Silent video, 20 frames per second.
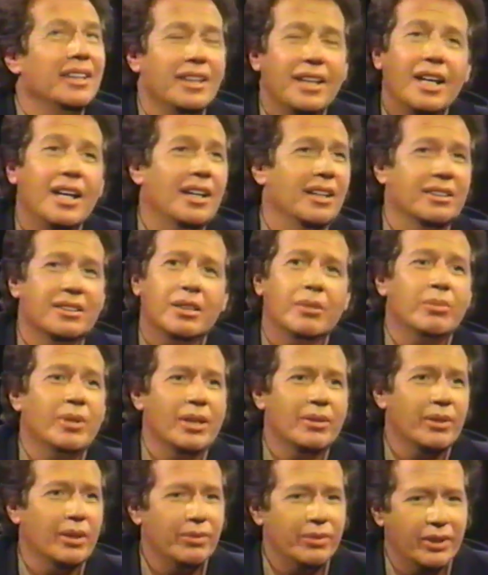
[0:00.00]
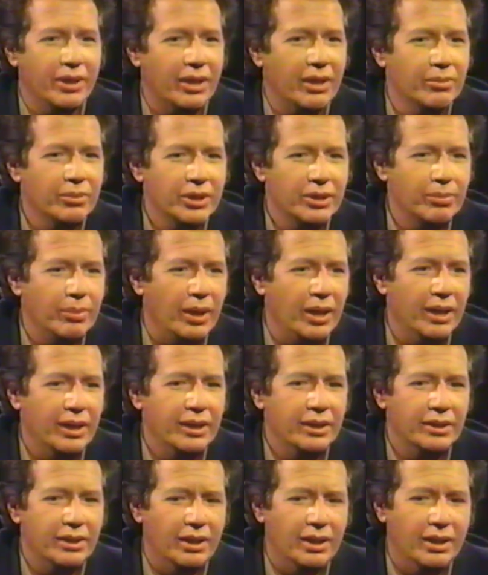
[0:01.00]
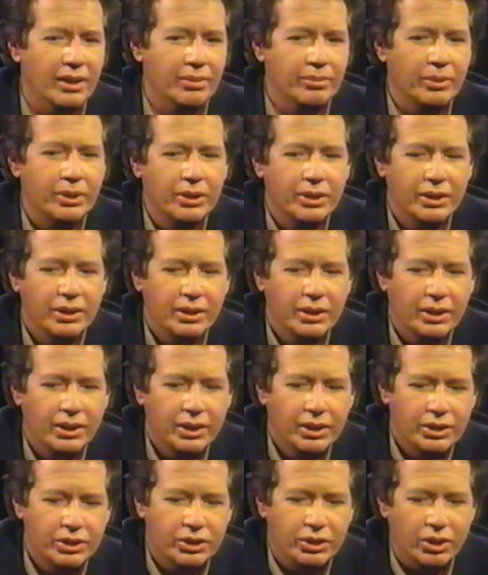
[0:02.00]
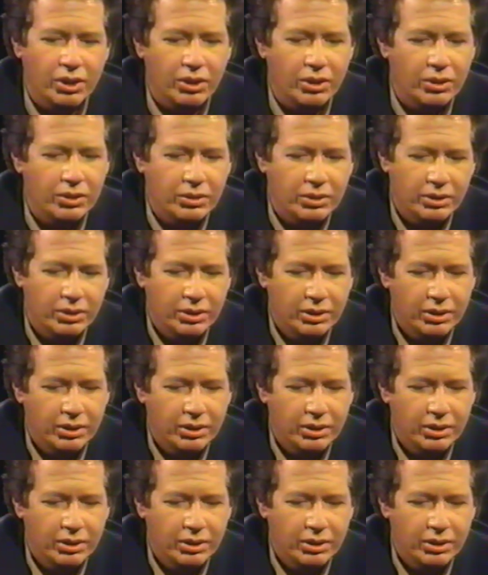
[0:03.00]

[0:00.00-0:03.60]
Yeah, sometimes I feel like I'm just biding time. So,